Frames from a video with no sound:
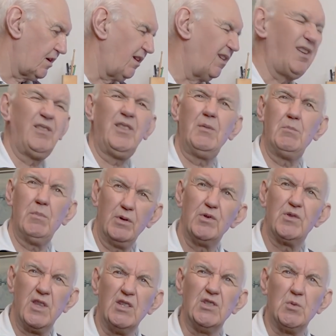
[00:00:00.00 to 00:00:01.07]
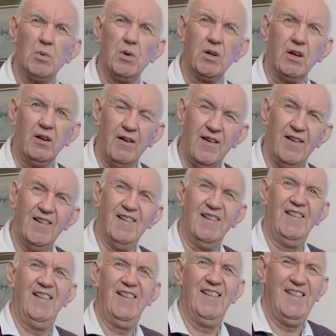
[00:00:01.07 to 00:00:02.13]
I think most things are working
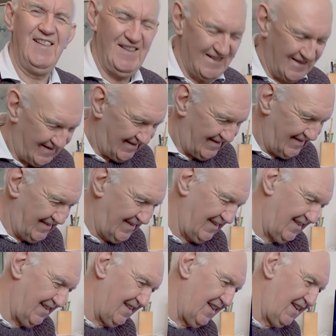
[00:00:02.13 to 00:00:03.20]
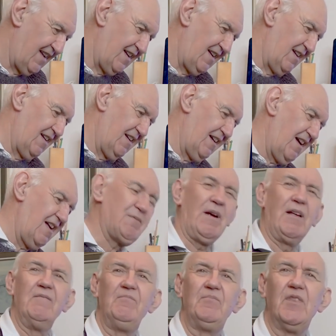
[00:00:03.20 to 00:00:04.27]
now. Anyway,
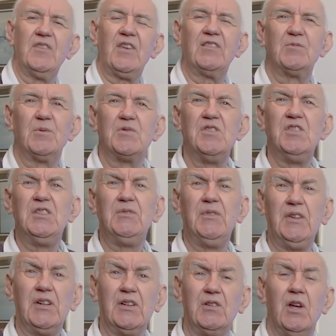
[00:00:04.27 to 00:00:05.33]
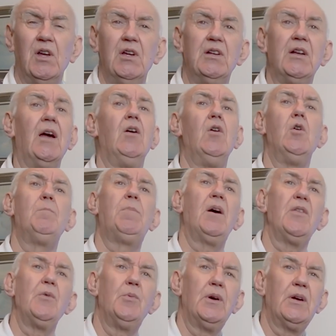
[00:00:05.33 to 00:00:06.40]
thanks for watching this video. Now,
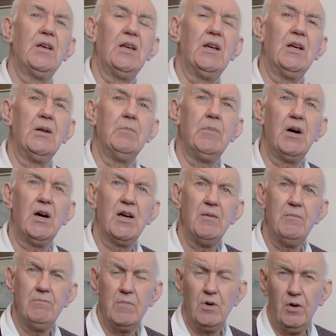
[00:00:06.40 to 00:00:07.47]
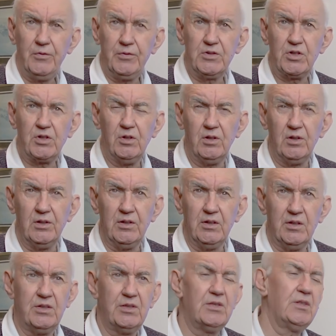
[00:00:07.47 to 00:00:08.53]
by the way, I'm off to
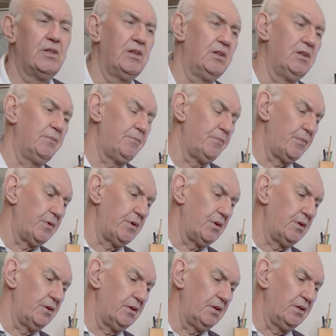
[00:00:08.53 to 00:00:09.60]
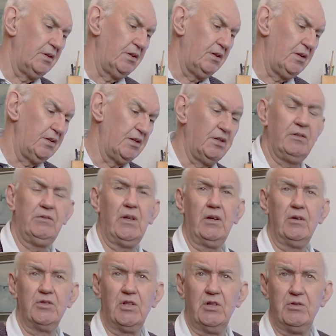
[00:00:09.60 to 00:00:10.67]
Scotland in a day
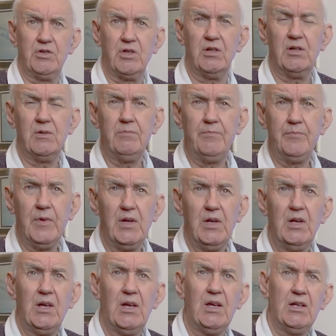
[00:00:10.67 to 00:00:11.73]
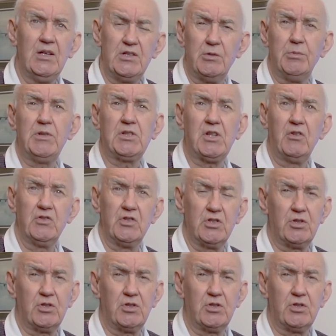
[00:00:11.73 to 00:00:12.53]
or so's time, to the west coast of